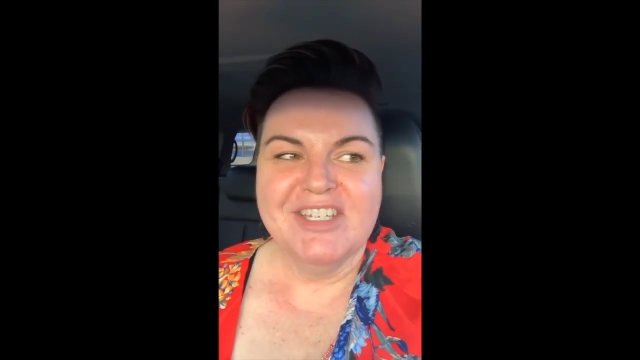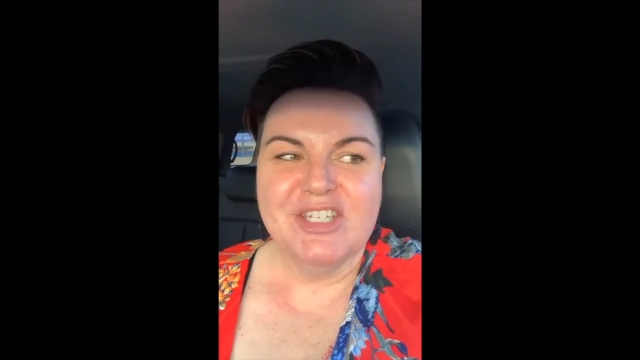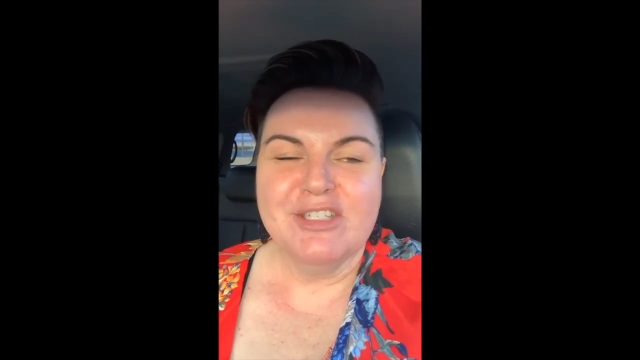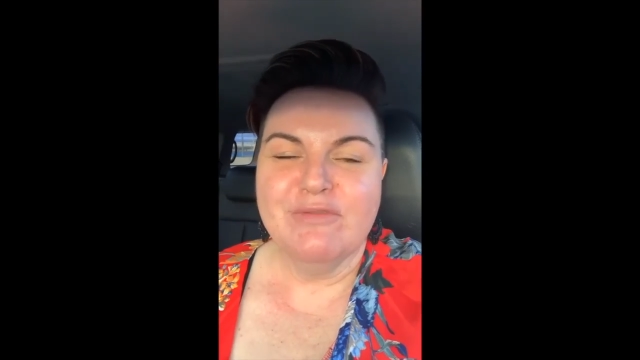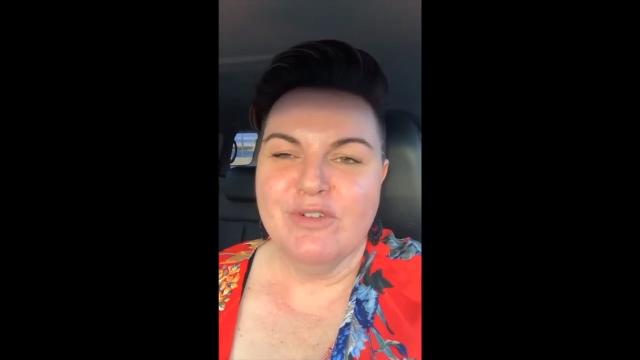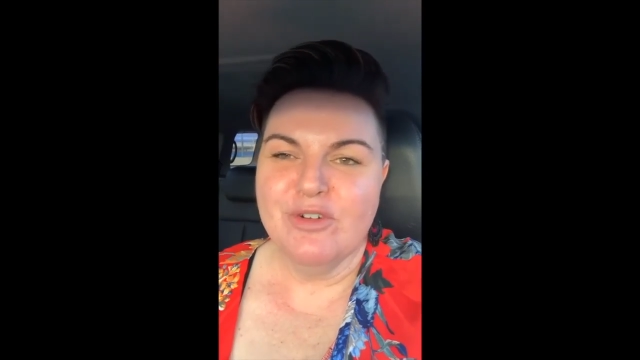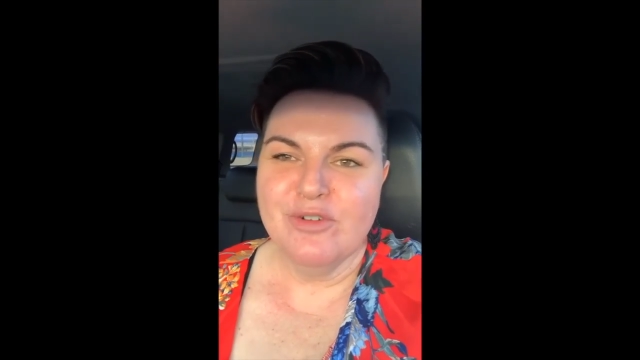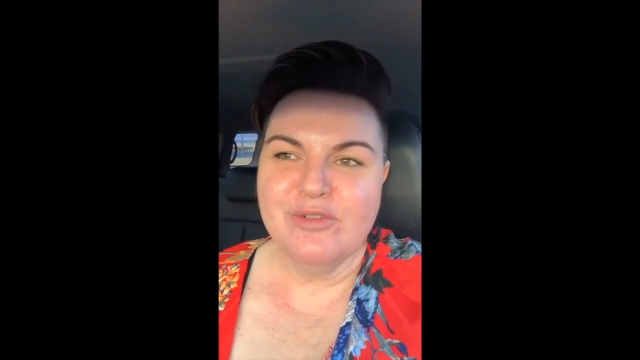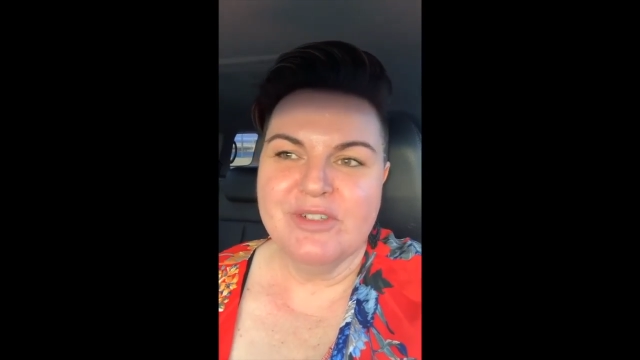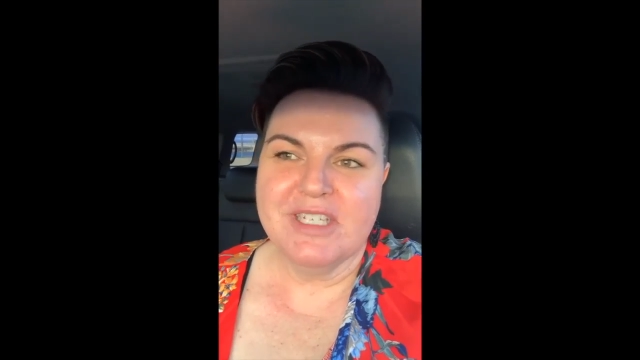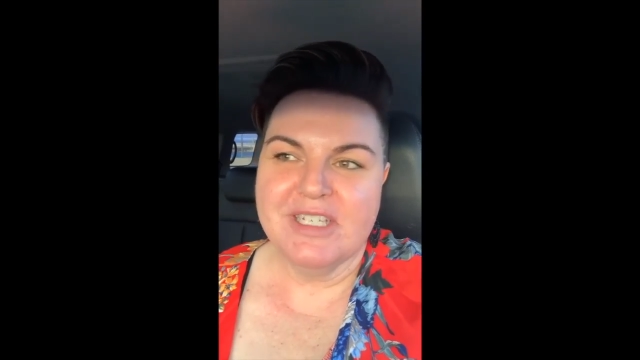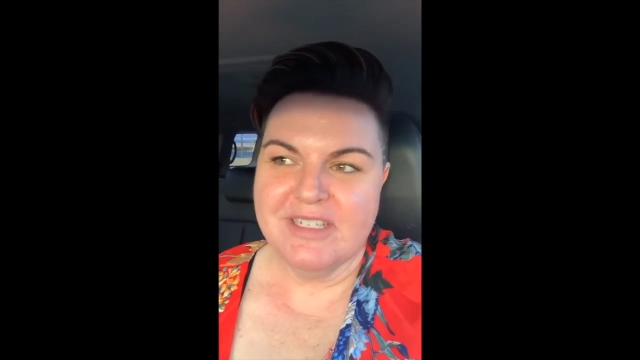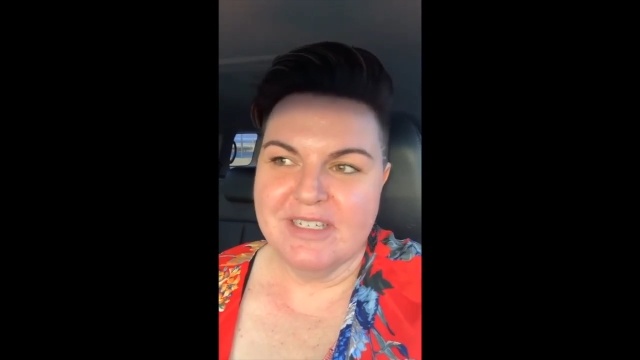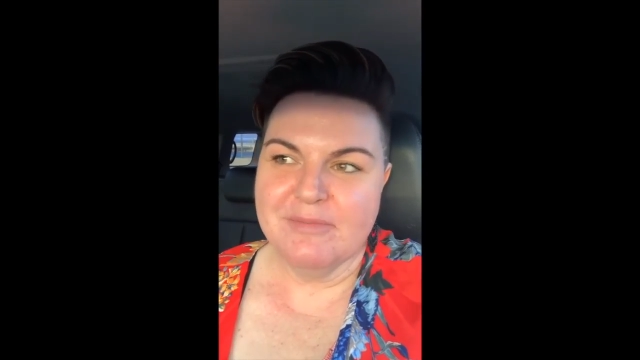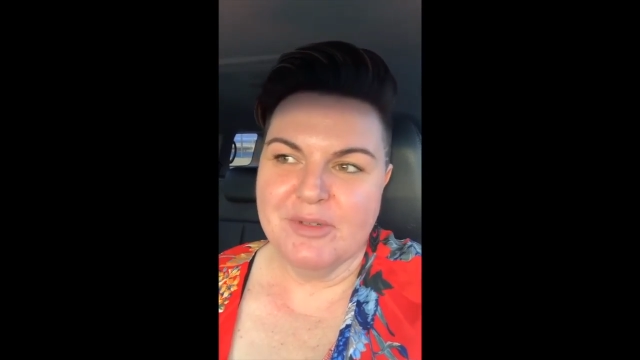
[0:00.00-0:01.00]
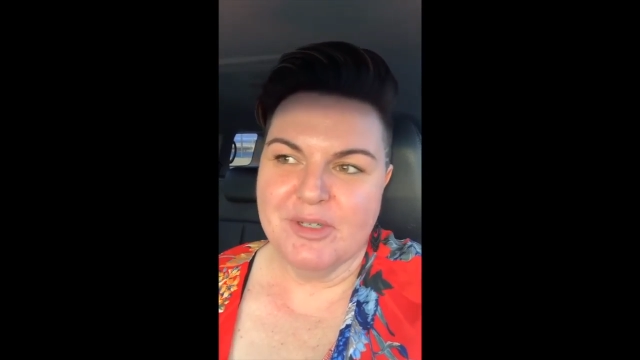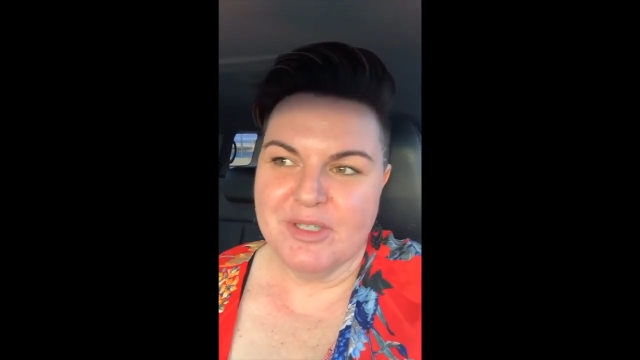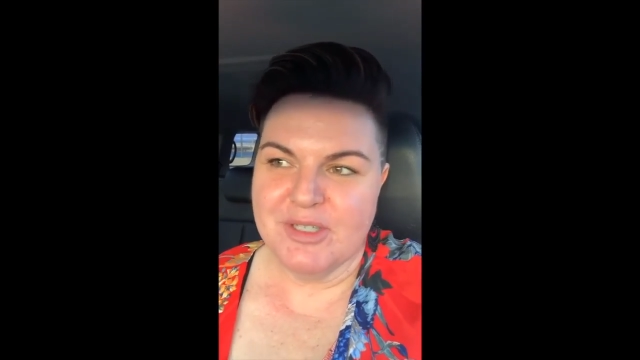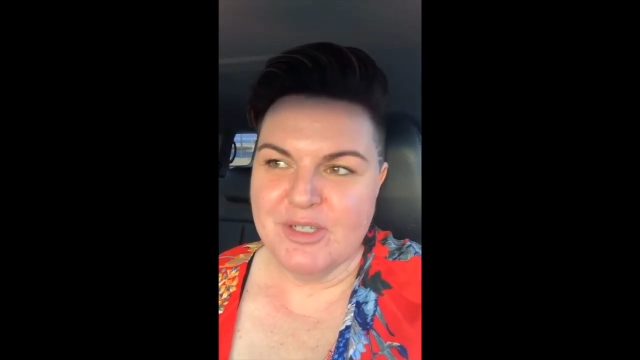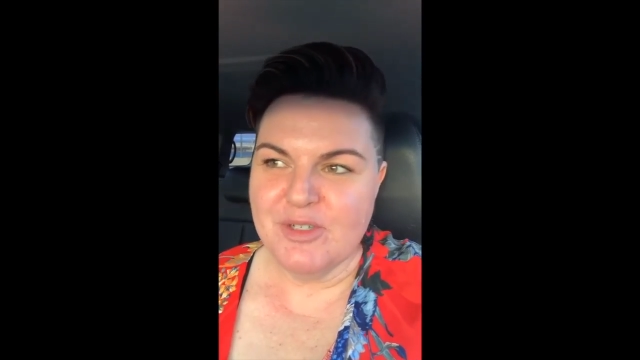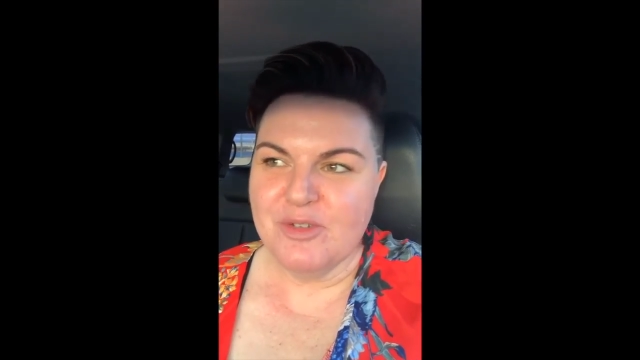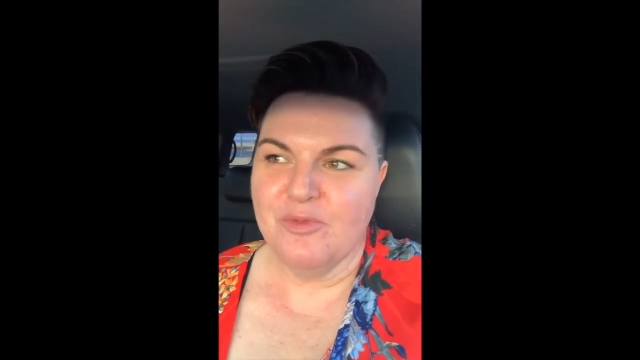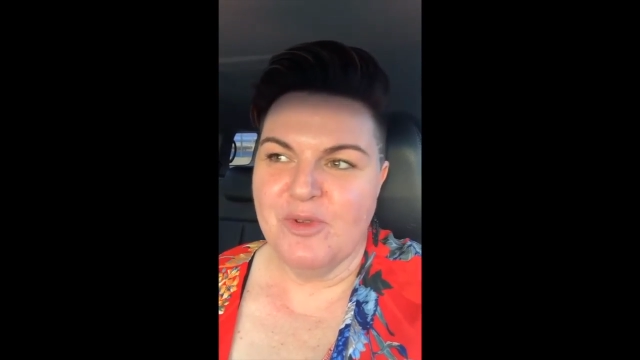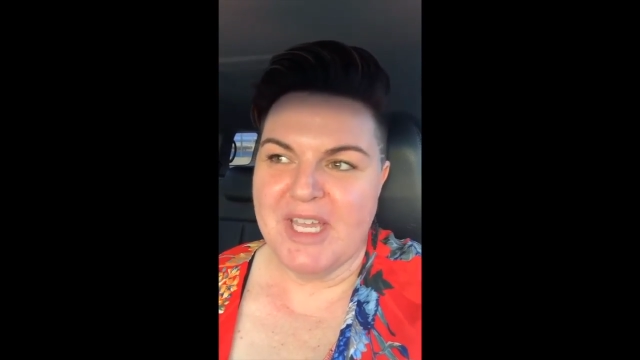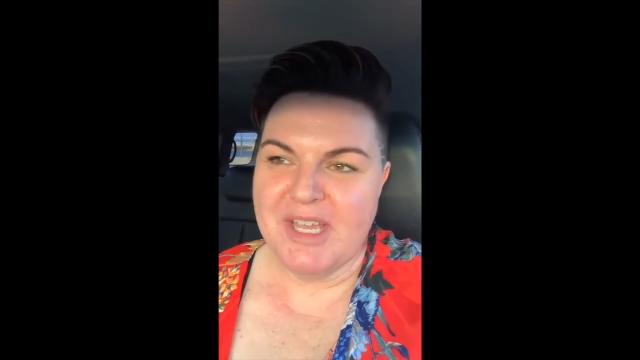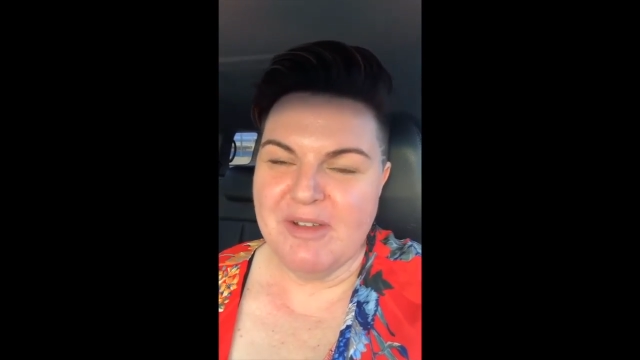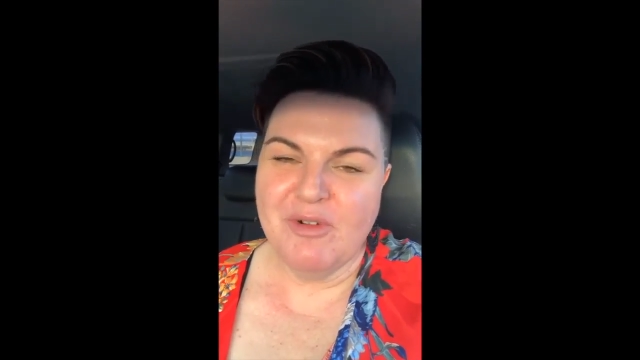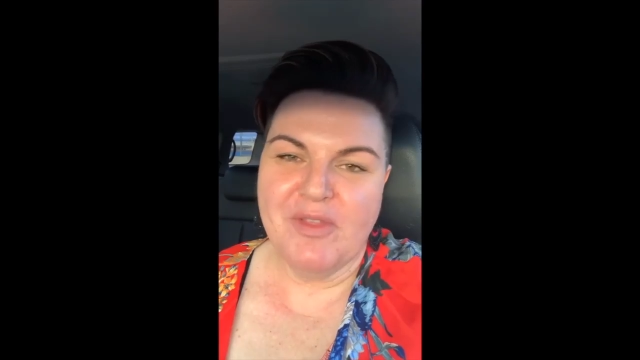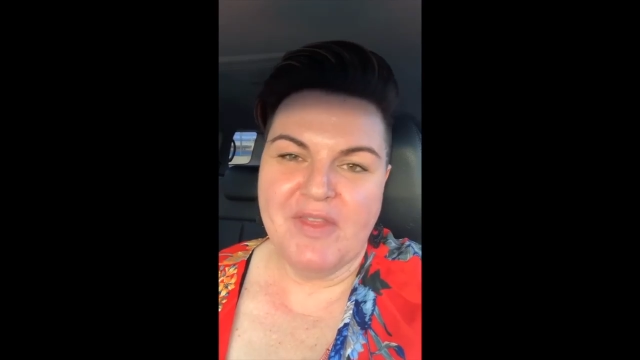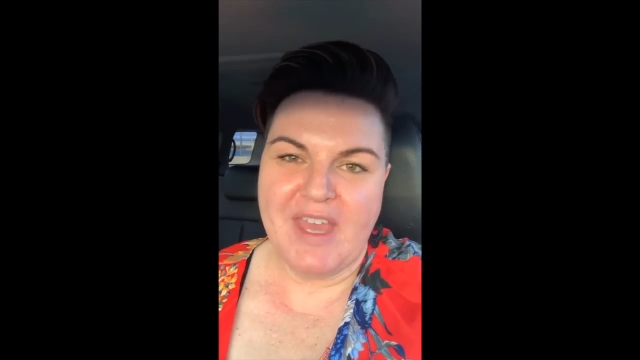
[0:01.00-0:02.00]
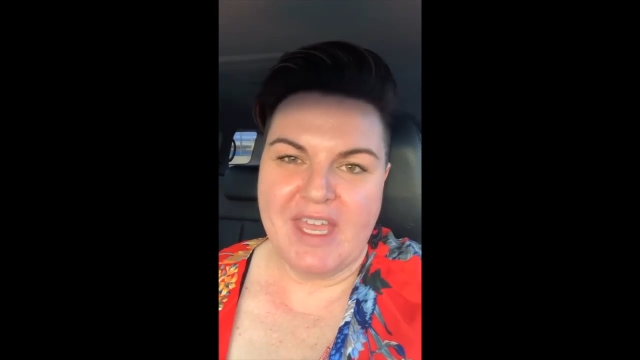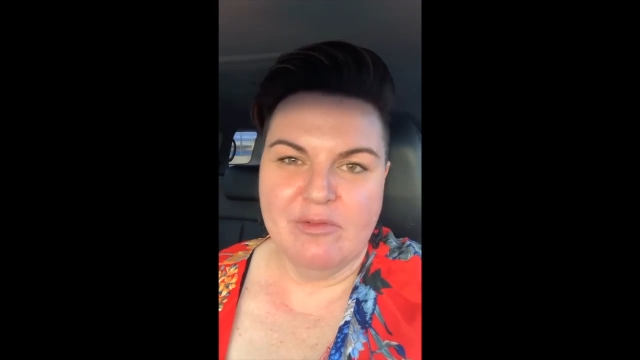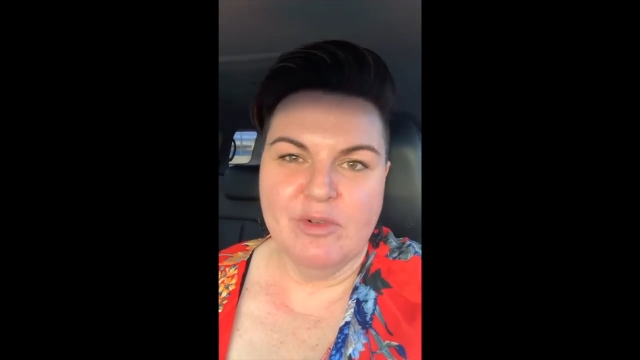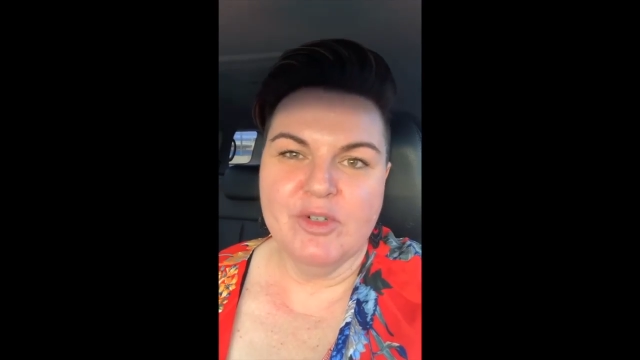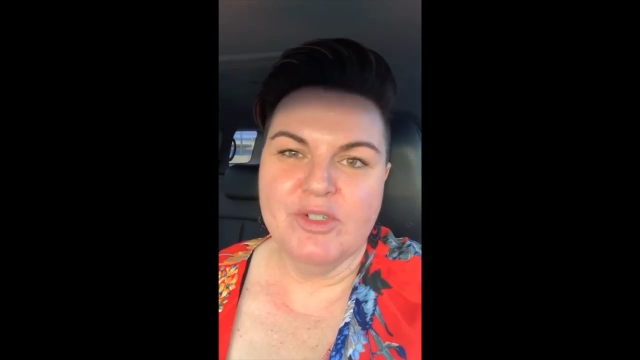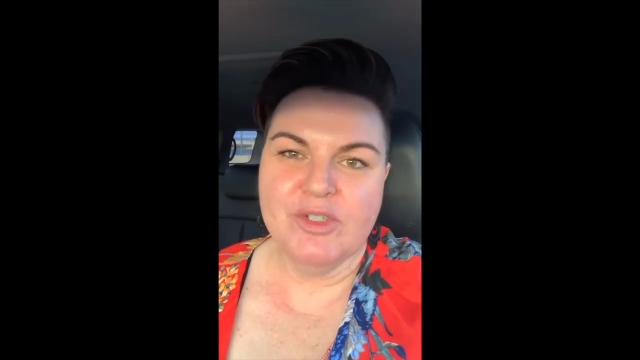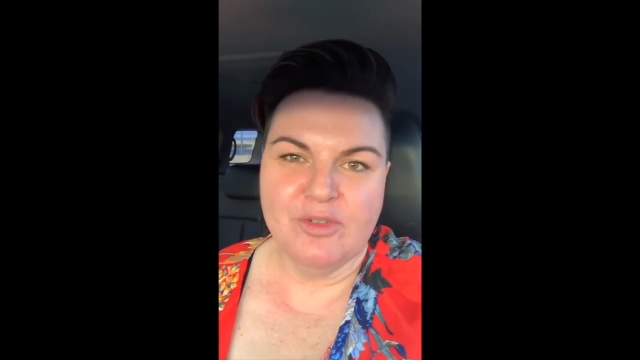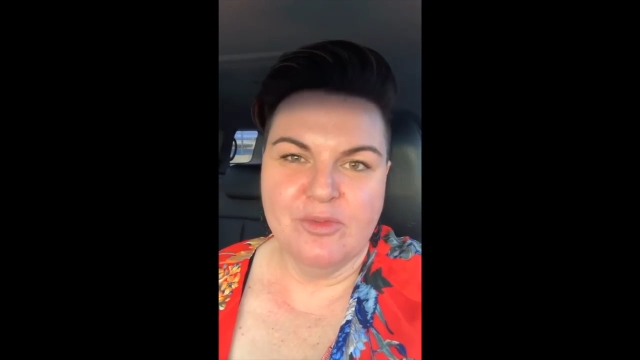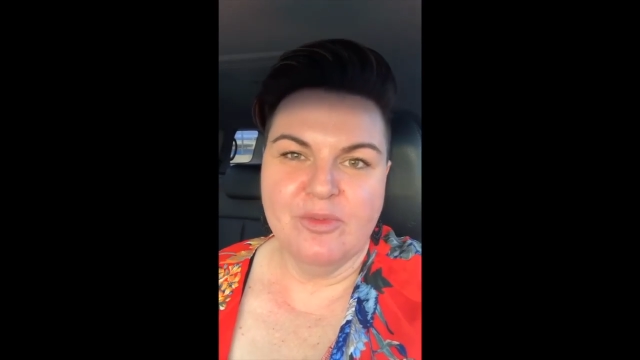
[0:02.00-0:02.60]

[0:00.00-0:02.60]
Just for an autistic person to wear what they want